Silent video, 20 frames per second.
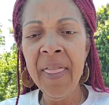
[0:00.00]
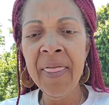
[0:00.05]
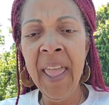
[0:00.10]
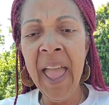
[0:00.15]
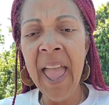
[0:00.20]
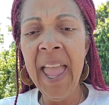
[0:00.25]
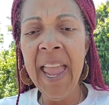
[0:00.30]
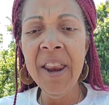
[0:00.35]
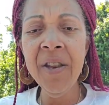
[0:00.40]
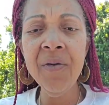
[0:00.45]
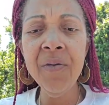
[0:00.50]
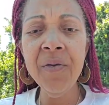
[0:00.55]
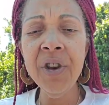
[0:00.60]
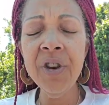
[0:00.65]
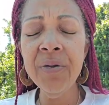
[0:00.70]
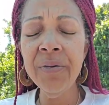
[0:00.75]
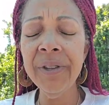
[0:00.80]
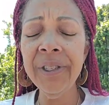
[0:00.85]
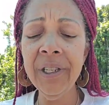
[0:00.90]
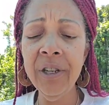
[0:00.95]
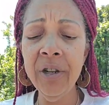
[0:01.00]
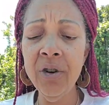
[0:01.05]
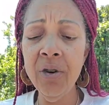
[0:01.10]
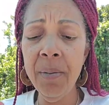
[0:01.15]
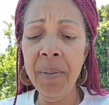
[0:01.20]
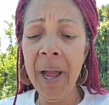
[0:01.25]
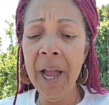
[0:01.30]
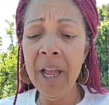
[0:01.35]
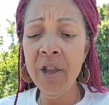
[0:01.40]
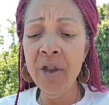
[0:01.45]
That Eight of Winter was here to
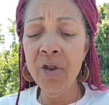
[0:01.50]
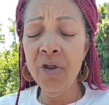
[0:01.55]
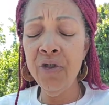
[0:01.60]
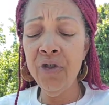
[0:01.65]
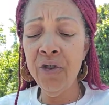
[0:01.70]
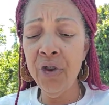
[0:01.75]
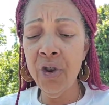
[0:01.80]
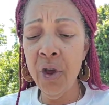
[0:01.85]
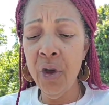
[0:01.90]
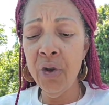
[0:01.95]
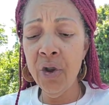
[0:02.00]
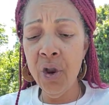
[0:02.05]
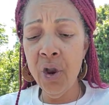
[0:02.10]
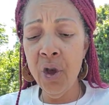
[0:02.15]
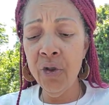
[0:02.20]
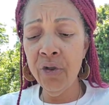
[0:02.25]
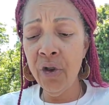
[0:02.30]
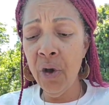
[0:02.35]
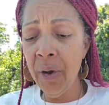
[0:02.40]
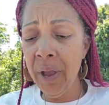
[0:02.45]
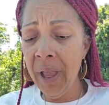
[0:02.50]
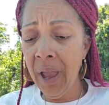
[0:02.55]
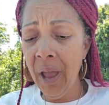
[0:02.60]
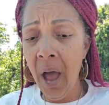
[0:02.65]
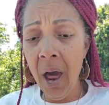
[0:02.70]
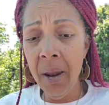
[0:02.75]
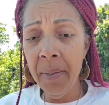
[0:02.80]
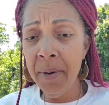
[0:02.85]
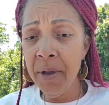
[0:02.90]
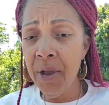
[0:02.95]
remind you, you know, don't get
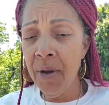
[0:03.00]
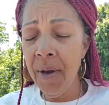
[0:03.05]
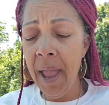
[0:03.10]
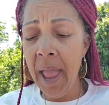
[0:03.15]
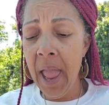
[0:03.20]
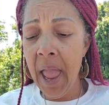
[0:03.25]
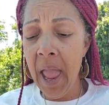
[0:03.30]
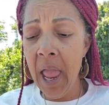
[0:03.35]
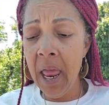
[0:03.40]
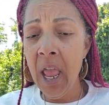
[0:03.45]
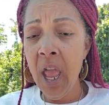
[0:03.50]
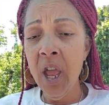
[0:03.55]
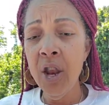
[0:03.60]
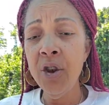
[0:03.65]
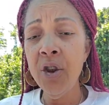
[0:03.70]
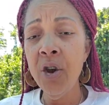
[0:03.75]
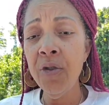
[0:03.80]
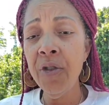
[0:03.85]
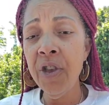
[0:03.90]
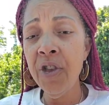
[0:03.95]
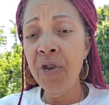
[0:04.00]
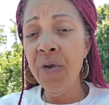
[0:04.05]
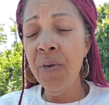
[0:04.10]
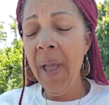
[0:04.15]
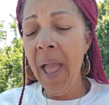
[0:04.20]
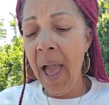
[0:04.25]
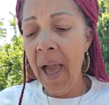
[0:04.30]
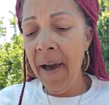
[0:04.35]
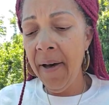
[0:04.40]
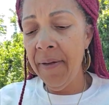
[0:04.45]
caught up in your head. Know that you
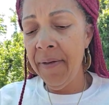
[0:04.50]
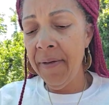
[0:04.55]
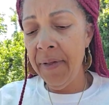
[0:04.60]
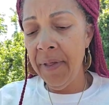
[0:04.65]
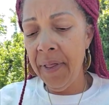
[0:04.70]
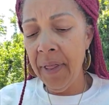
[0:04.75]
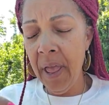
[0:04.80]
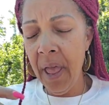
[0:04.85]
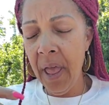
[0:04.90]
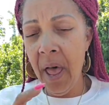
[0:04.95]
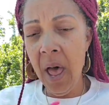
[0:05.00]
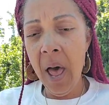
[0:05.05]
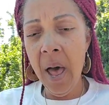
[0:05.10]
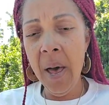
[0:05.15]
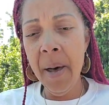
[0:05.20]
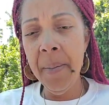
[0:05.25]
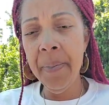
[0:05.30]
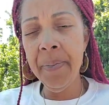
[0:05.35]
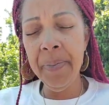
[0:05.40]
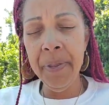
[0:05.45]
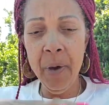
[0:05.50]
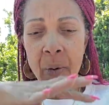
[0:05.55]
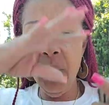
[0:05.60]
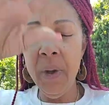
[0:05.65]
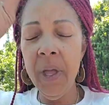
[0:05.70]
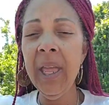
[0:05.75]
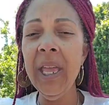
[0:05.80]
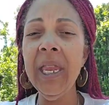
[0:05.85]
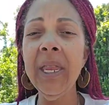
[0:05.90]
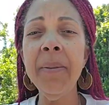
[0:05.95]
have the
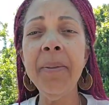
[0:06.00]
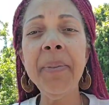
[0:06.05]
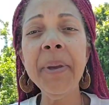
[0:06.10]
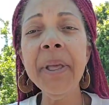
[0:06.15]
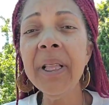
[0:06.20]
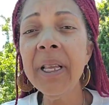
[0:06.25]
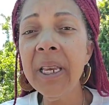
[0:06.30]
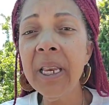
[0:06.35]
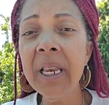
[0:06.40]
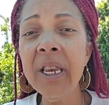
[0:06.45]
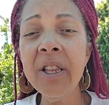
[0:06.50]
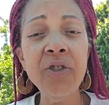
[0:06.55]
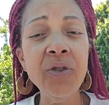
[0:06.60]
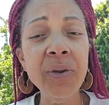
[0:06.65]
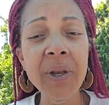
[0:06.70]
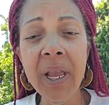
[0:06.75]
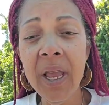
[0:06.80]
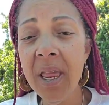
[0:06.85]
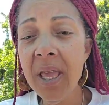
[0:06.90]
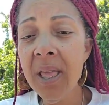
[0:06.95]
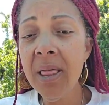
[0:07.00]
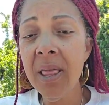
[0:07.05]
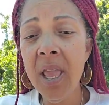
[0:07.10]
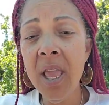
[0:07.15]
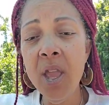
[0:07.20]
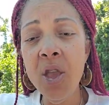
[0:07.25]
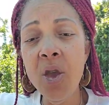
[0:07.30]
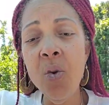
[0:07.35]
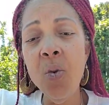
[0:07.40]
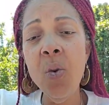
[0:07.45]
will and ability to do
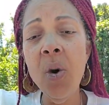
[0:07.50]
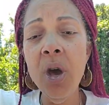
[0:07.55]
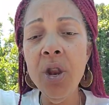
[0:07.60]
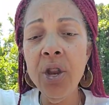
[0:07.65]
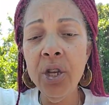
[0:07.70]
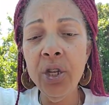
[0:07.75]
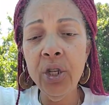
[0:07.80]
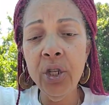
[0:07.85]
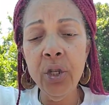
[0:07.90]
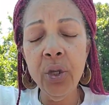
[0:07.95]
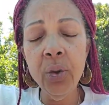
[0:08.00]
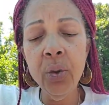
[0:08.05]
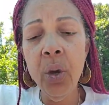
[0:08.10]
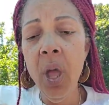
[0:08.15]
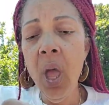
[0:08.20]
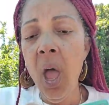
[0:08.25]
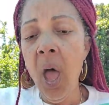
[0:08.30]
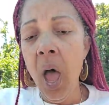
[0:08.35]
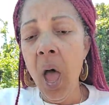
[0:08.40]
anything you want to do.